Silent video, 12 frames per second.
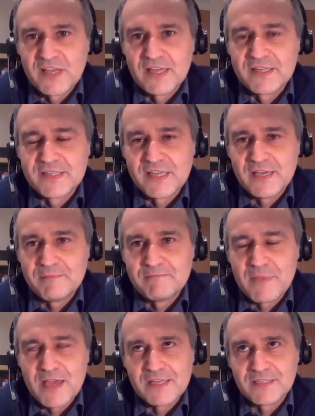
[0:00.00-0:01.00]
And
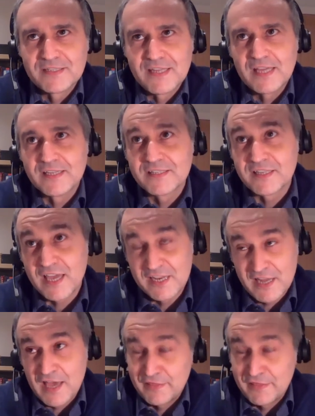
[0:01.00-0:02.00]

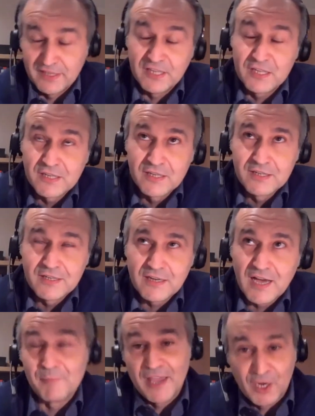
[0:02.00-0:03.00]
I think
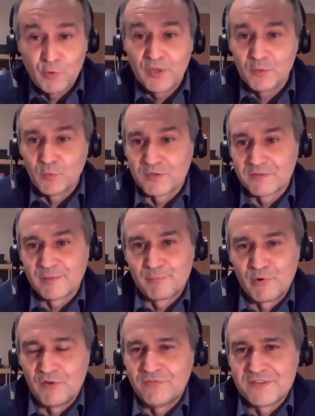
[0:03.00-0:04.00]
I'm echoing what the
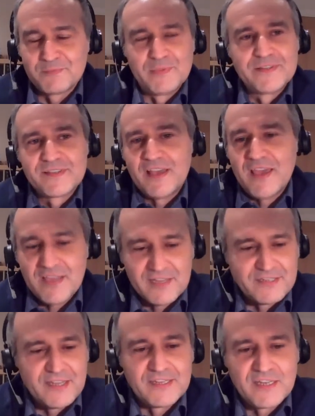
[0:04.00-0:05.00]
Prof has been saying
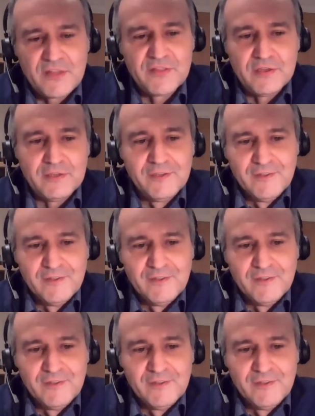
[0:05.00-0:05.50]
and other